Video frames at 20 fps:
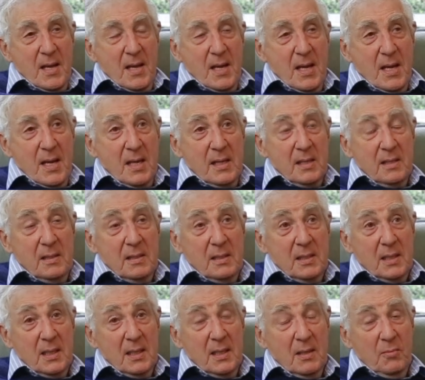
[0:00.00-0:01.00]

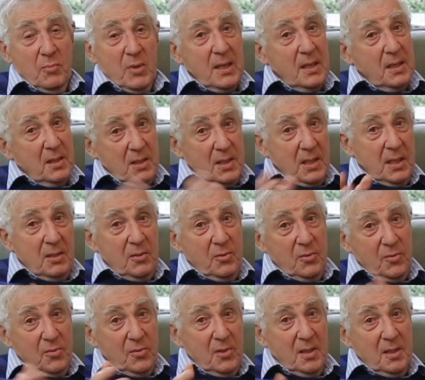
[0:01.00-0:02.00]
And we
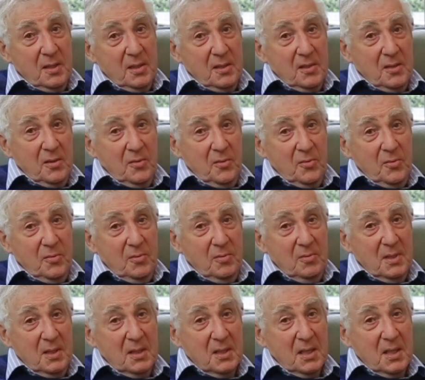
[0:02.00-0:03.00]
continued to
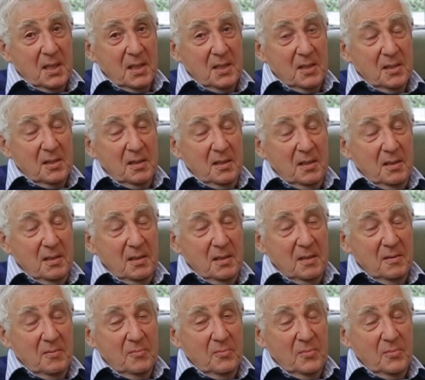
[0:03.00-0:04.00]
discuss
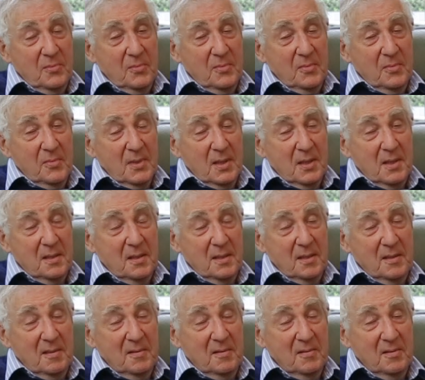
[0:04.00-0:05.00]
um,
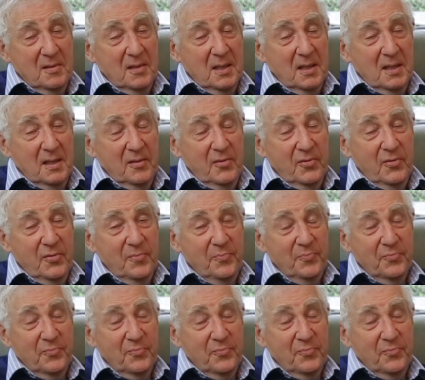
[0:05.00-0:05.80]
other things.